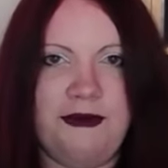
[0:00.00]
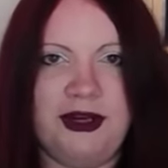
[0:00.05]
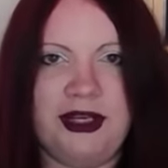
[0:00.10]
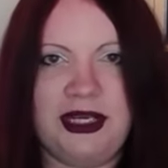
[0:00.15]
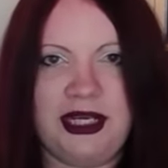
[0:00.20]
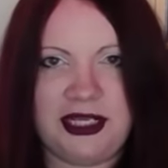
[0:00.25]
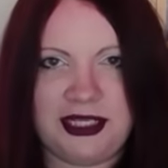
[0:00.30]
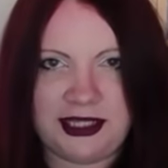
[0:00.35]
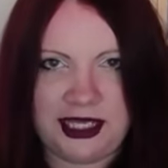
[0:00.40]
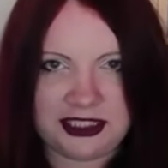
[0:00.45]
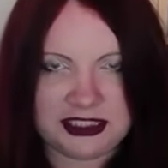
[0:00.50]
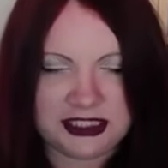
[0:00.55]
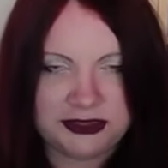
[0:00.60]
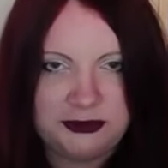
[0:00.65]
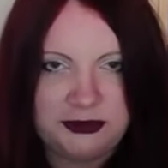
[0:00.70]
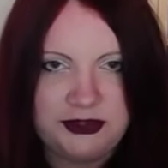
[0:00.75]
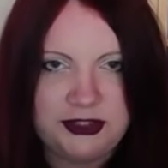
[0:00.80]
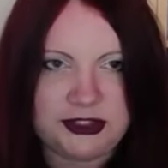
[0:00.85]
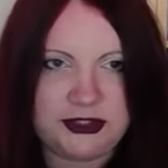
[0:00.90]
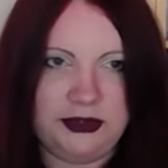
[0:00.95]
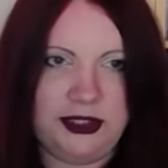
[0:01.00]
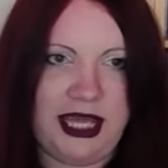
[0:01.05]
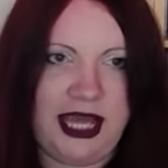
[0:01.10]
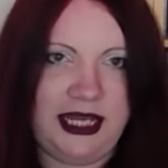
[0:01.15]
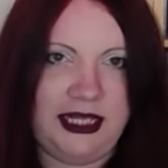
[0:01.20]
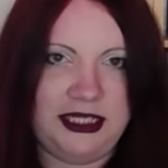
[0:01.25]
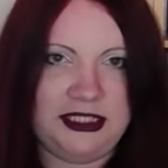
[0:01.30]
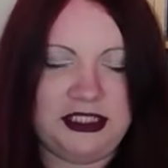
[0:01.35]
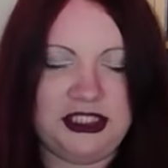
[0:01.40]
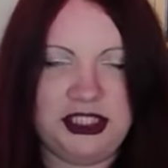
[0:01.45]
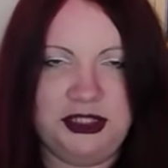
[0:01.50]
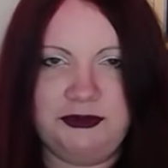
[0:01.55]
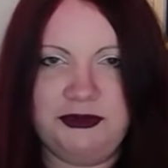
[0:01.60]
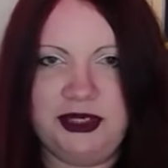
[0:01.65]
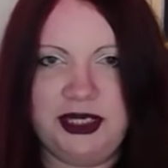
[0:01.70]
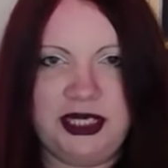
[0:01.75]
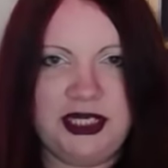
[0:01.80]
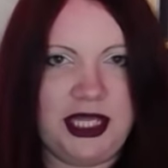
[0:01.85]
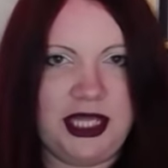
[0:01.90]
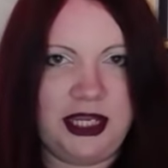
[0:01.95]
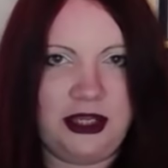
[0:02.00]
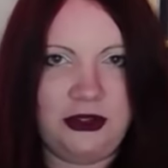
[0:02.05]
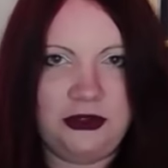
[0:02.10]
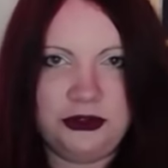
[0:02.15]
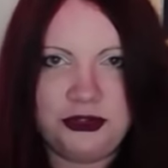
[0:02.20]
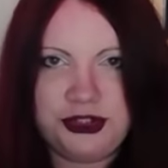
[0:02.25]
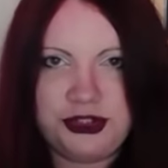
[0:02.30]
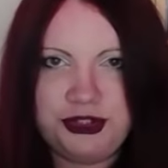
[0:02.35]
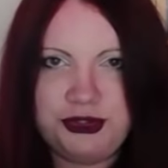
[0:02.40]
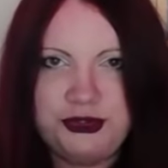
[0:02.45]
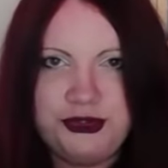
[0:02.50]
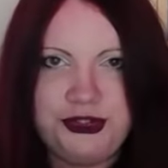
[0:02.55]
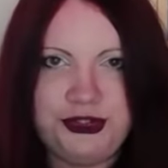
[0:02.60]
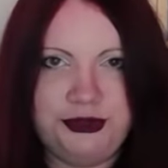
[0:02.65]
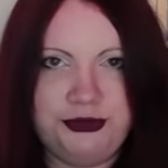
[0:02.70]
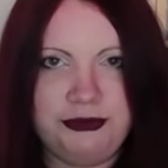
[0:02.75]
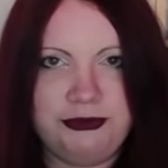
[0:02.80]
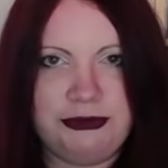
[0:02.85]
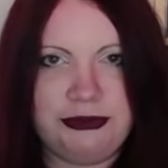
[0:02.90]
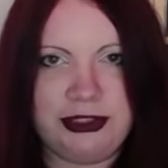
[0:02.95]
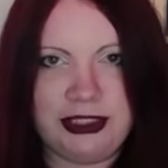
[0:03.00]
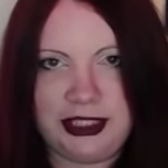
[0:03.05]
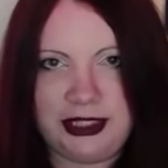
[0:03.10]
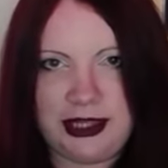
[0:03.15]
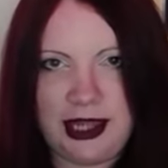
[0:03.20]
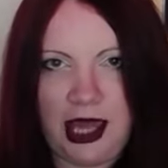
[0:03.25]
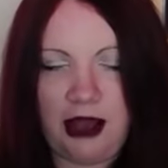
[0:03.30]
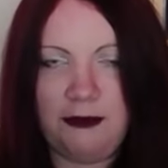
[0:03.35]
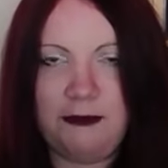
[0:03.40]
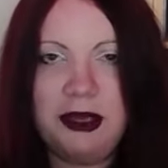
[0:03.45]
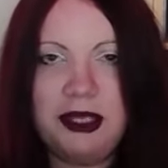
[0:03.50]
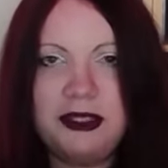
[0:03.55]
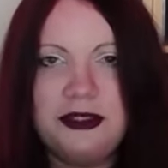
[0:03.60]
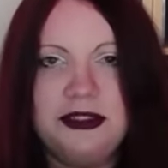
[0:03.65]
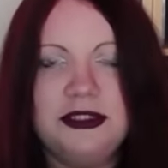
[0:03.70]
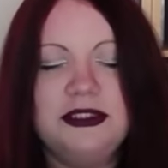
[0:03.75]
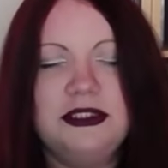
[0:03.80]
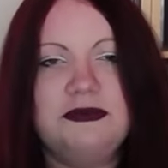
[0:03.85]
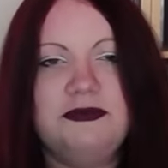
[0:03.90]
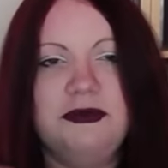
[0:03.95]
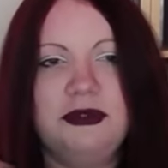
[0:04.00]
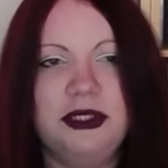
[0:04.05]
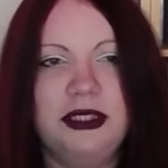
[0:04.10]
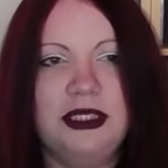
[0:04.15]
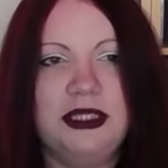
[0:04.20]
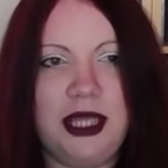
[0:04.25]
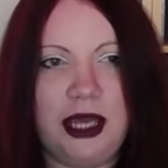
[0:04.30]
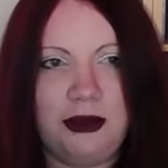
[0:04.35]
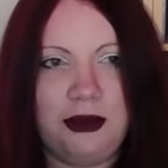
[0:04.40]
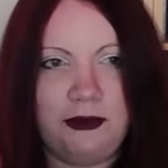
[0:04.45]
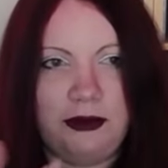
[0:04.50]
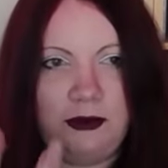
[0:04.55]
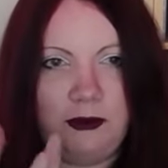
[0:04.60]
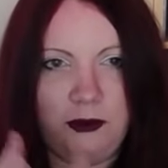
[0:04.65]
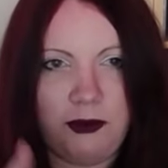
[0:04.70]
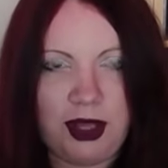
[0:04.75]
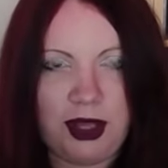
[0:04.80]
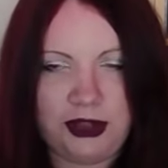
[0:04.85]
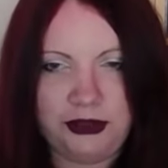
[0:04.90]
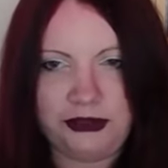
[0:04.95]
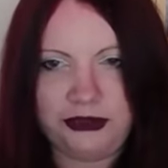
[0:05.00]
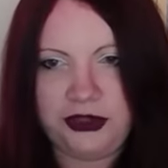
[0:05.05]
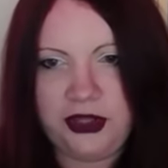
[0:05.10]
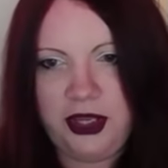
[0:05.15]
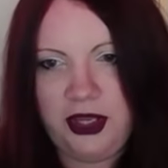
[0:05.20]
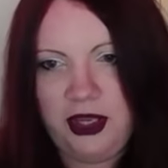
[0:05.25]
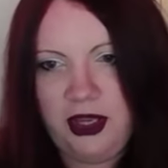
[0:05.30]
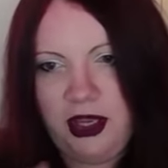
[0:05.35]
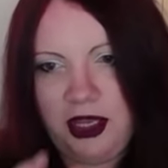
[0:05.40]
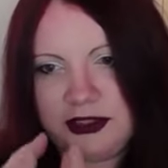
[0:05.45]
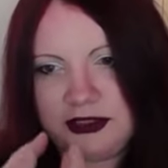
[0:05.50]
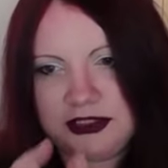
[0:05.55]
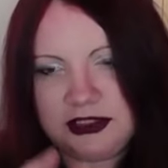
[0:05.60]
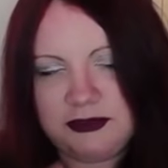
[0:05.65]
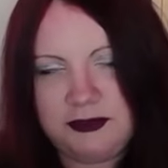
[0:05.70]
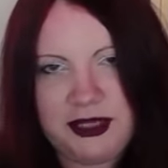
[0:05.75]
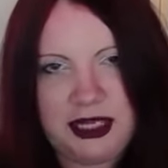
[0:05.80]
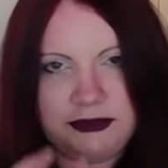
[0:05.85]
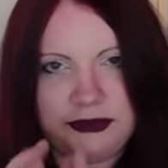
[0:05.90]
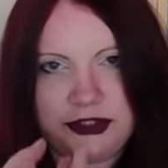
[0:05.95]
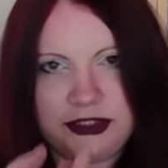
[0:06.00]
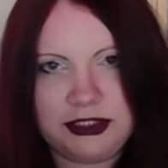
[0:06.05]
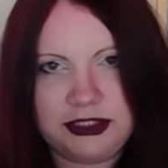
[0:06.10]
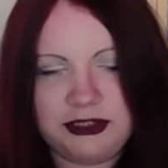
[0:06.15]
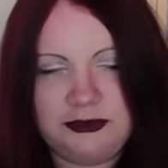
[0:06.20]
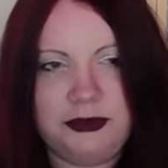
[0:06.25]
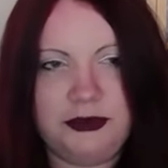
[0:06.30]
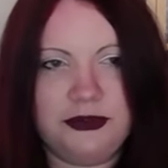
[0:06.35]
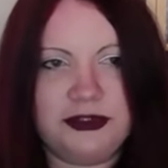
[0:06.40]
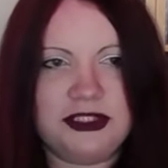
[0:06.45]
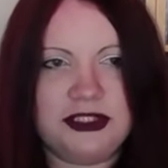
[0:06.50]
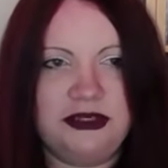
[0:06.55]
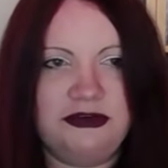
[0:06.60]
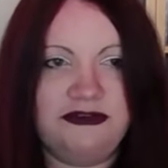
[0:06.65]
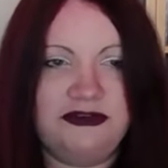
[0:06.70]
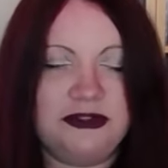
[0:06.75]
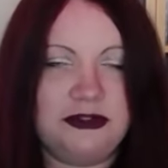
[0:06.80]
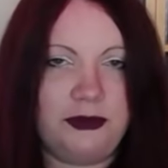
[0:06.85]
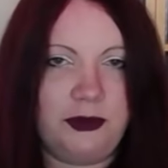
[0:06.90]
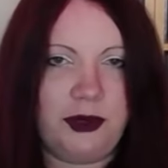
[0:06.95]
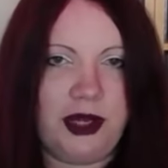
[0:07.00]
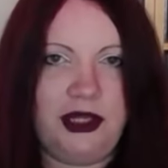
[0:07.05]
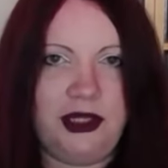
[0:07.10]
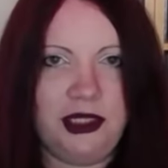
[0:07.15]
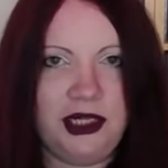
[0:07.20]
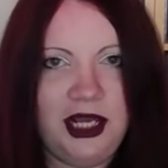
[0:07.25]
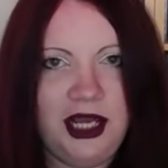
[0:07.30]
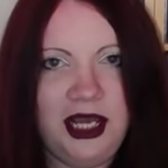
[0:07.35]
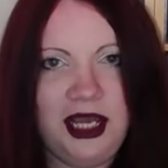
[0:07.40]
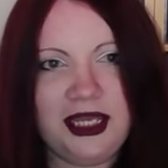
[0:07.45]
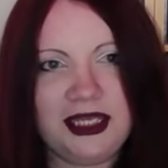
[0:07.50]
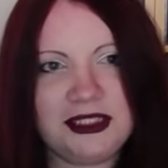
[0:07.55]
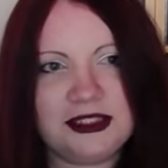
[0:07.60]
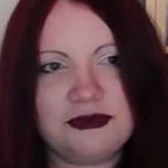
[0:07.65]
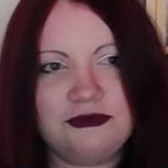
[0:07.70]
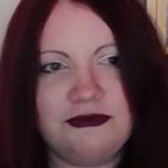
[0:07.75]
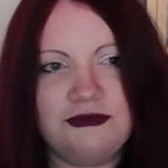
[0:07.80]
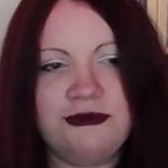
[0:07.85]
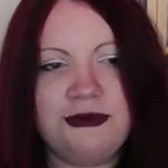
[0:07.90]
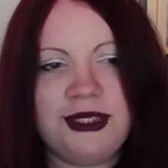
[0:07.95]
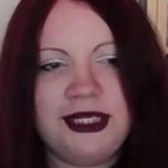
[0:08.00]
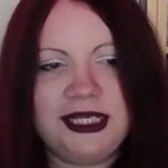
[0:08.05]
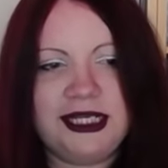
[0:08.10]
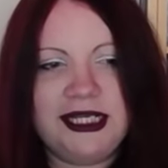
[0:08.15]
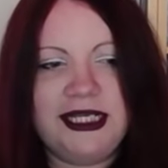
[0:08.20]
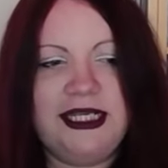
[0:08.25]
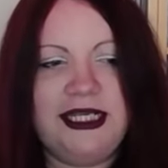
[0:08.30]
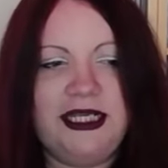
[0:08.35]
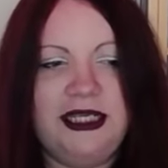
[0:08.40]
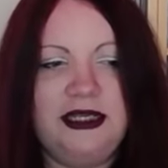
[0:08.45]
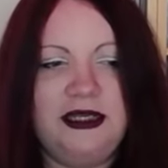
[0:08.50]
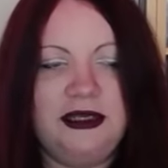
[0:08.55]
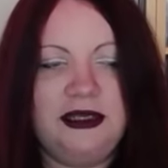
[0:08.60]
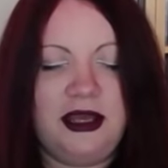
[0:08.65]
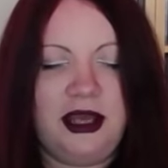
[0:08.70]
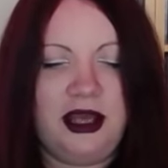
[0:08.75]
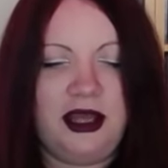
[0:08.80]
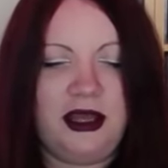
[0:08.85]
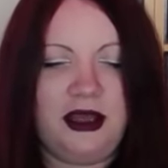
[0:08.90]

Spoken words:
bringing in that spiritual energy, bringing in that good juju, bringing in that abundance, bringing in that wealth, and to be able to support self as well. It's really